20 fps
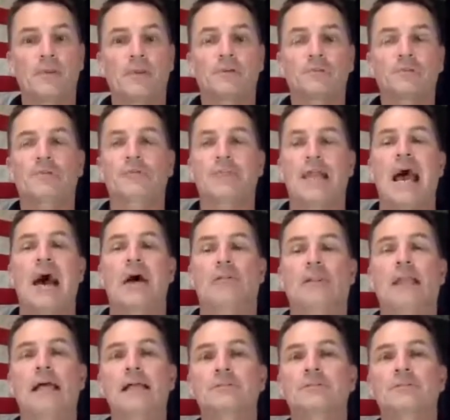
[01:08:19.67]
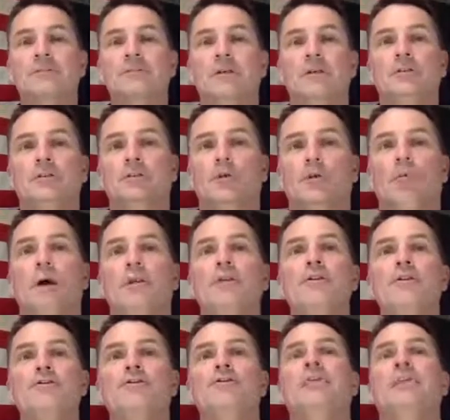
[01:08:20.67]
So now let's. So when
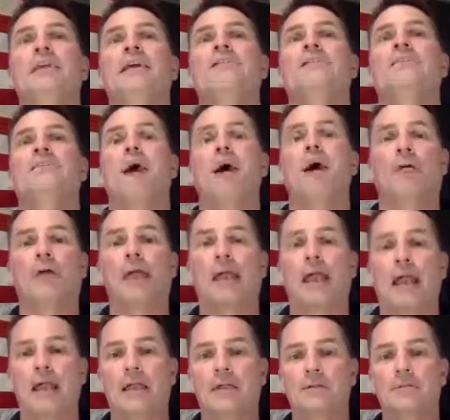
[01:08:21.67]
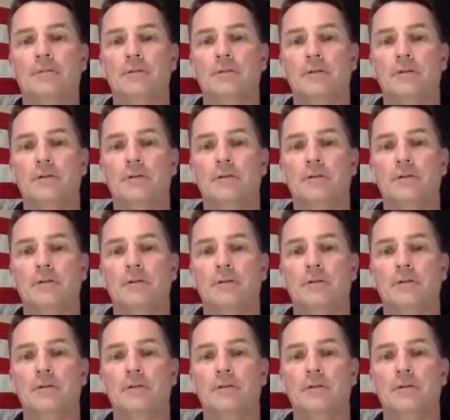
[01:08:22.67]
did you leave Bahrain,